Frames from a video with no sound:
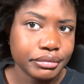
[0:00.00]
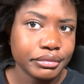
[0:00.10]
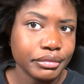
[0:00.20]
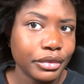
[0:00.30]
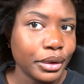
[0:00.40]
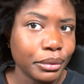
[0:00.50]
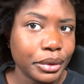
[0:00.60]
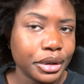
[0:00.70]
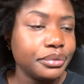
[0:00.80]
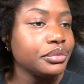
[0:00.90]
then
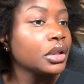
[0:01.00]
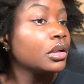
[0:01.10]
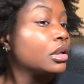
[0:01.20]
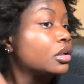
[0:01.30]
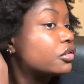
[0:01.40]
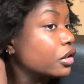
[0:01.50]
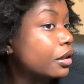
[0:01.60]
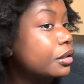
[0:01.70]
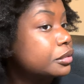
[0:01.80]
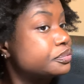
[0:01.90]
what?
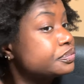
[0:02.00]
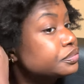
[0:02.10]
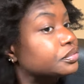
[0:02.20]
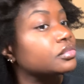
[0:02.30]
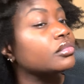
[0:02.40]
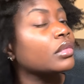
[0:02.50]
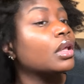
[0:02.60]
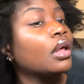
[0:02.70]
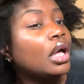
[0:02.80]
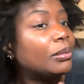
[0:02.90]
So
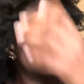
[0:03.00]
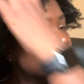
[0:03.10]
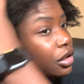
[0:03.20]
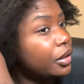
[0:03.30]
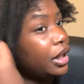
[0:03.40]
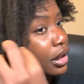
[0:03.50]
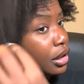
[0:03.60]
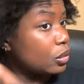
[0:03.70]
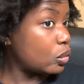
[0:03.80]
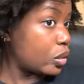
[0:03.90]
I'm just gonna go ahead
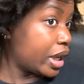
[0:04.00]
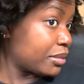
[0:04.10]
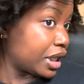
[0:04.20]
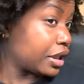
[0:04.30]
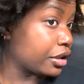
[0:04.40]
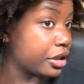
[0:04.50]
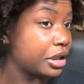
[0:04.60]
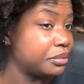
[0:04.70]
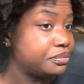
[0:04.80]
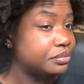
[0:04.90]
and wet my hair
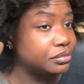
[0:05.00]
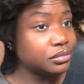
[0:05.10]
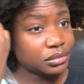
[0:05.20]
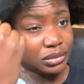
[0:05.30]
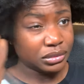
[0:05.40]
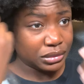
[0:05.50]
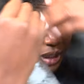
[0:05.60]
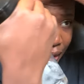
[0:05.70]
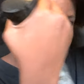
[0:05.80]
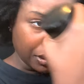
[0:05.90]
up
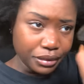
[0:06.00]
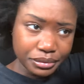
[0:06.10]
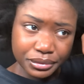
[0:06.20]
again.